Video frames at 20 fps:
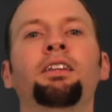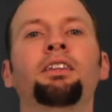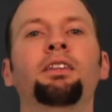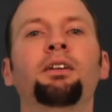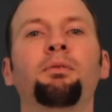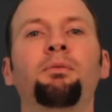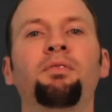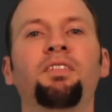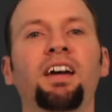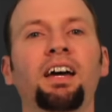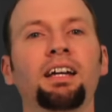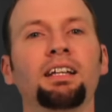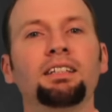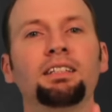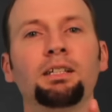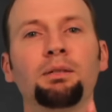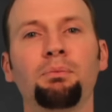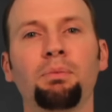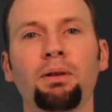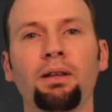The
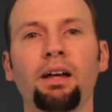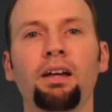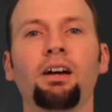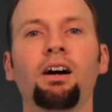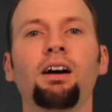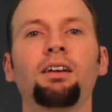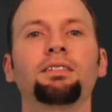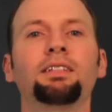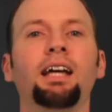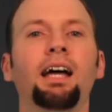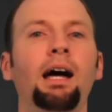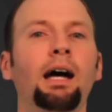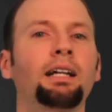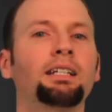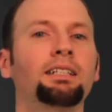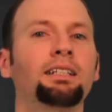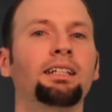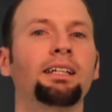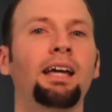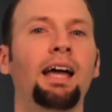fantasy playoffs
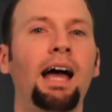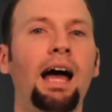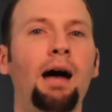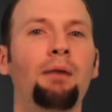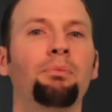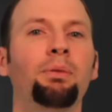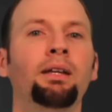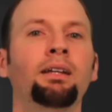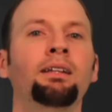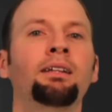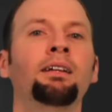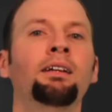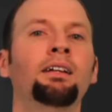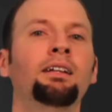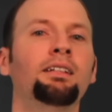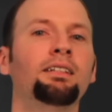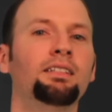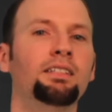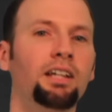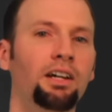actually happen
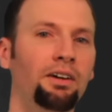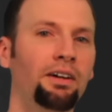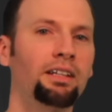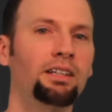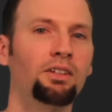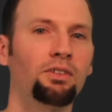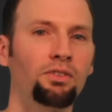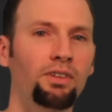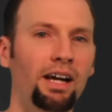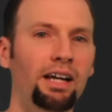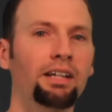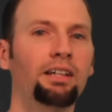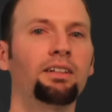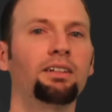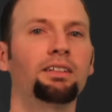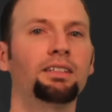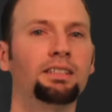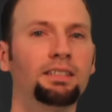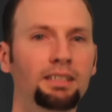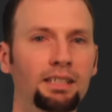during the
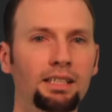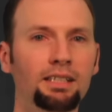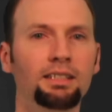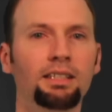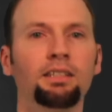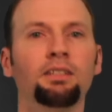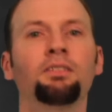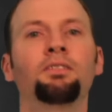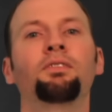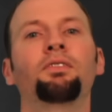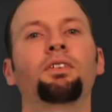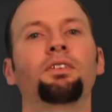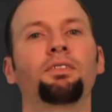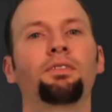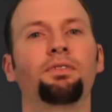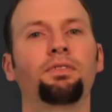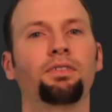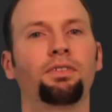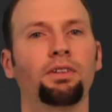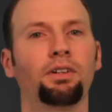regular season
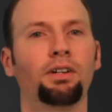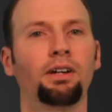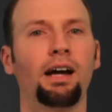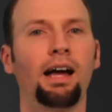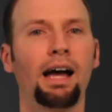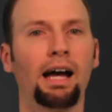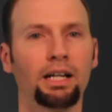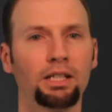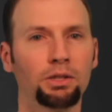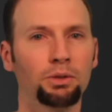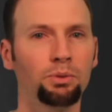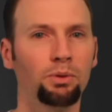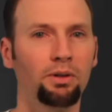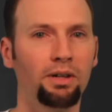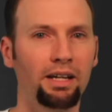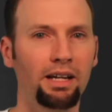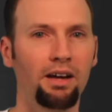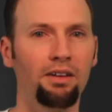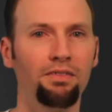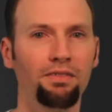for actual
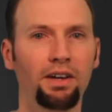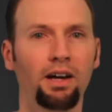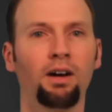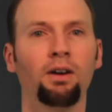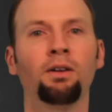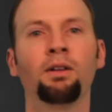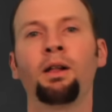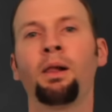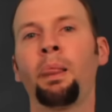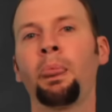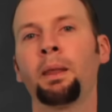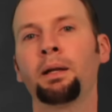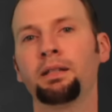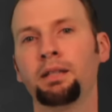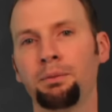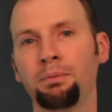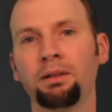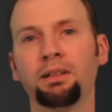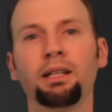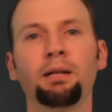NFL,
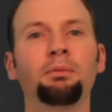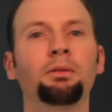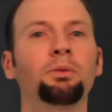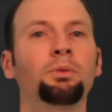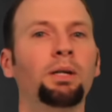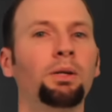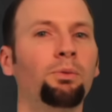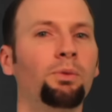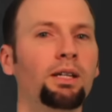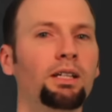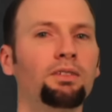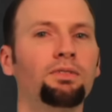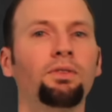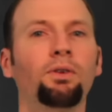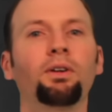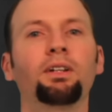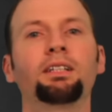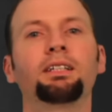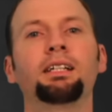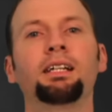typically between weeks
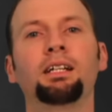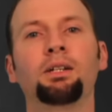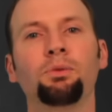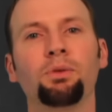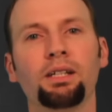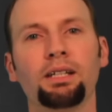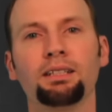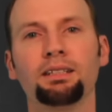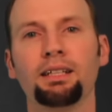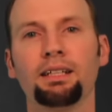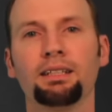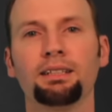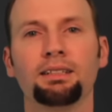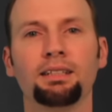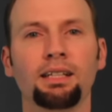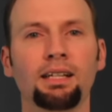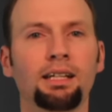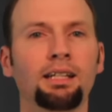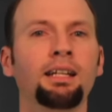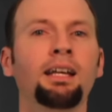14 and week
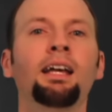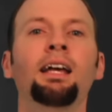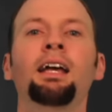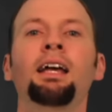16.